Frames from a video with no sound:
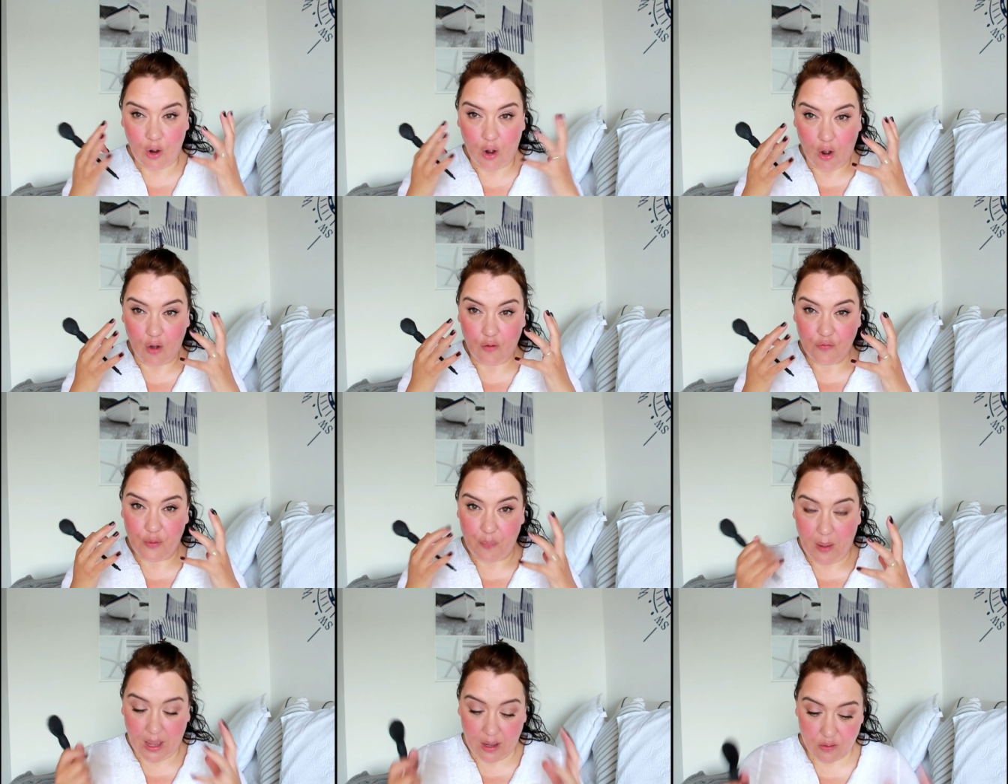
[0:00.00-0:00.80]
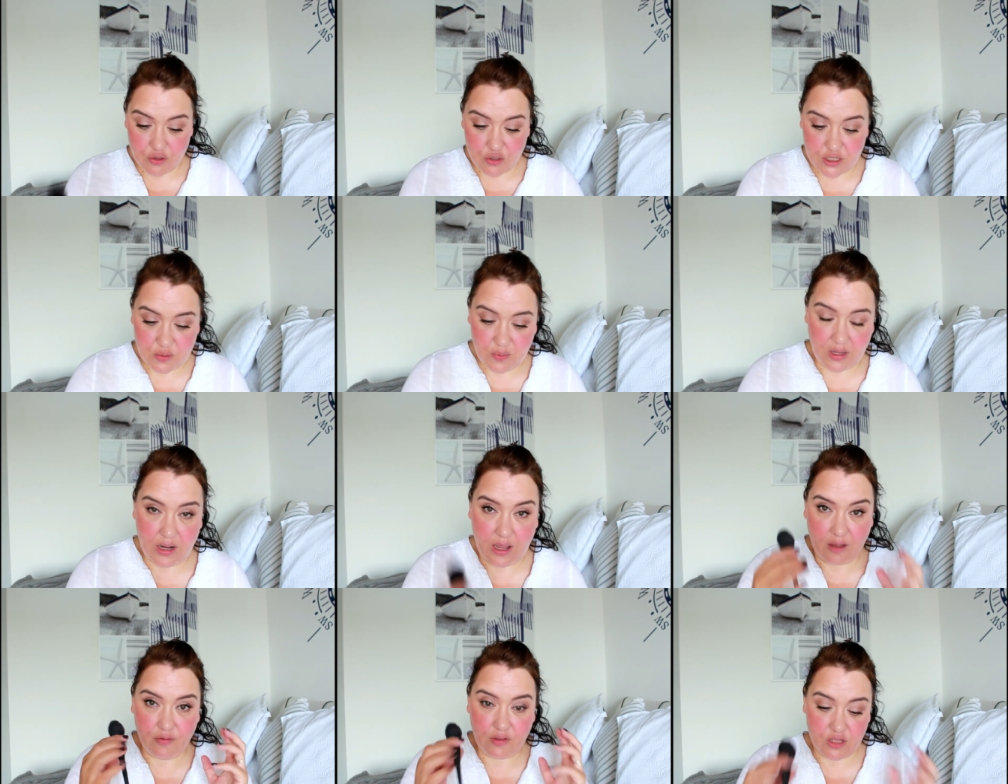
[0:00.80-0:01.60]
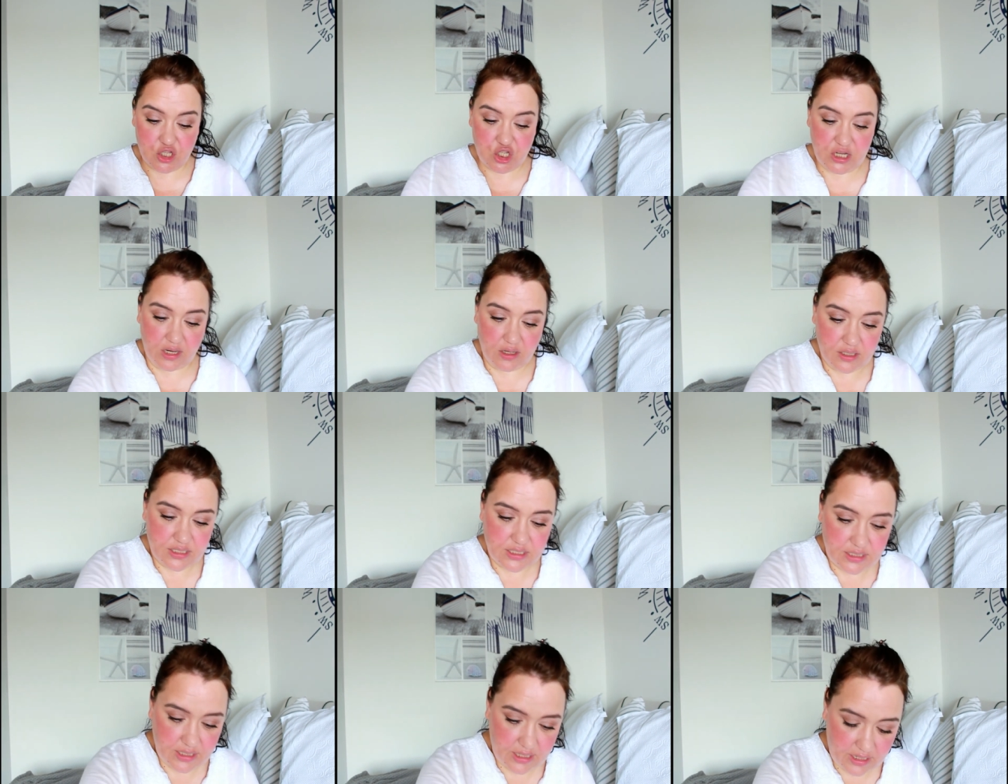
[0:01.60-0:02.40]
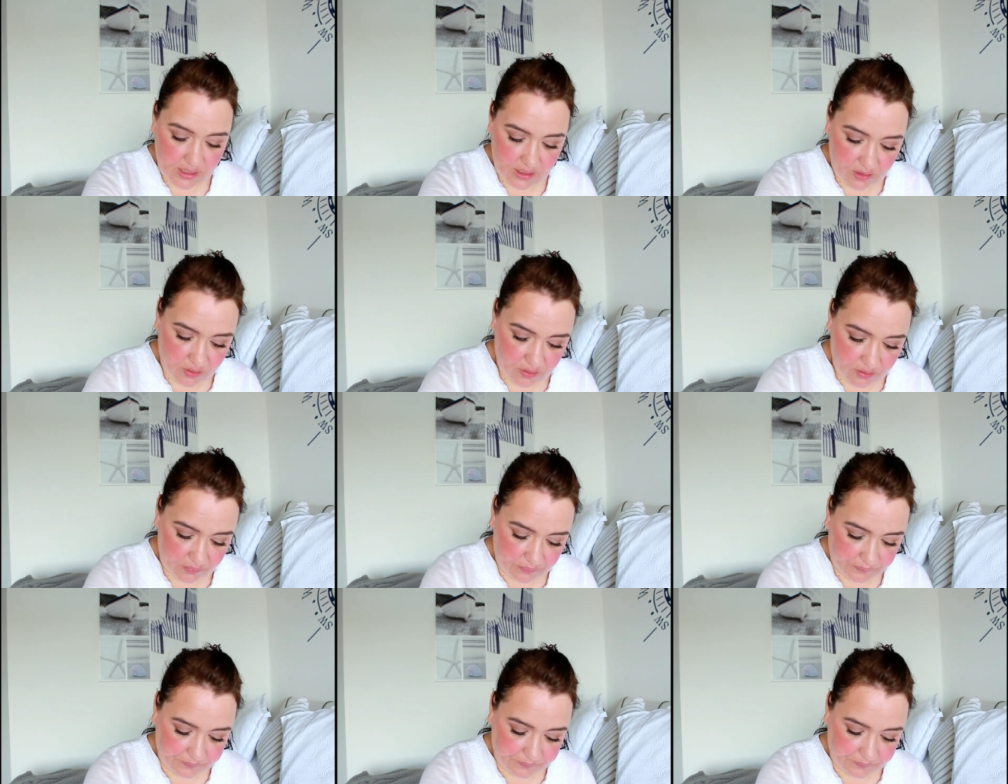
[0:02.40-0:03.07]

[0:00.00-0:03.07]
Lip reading: of the powder as well, having the gel underneath.